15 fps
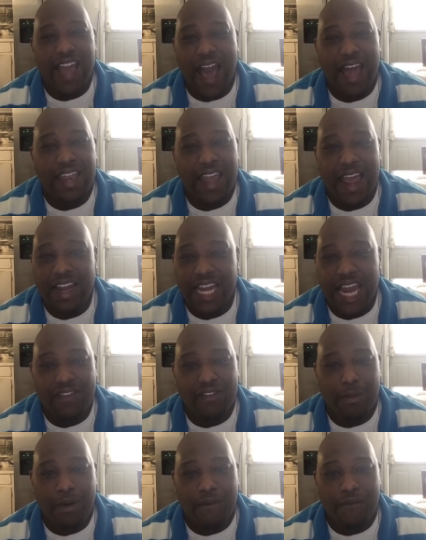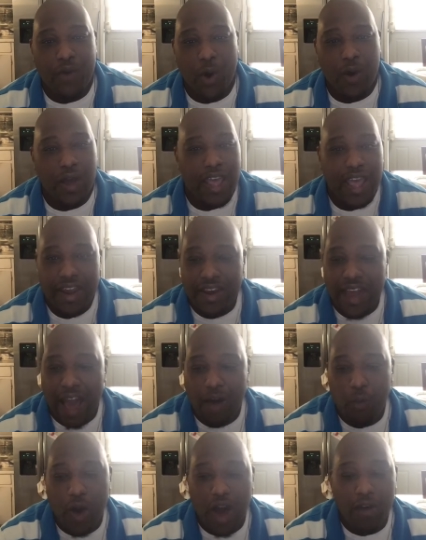God like never before.
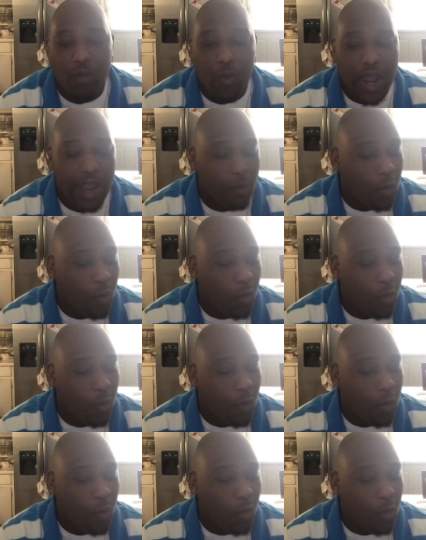Not one way,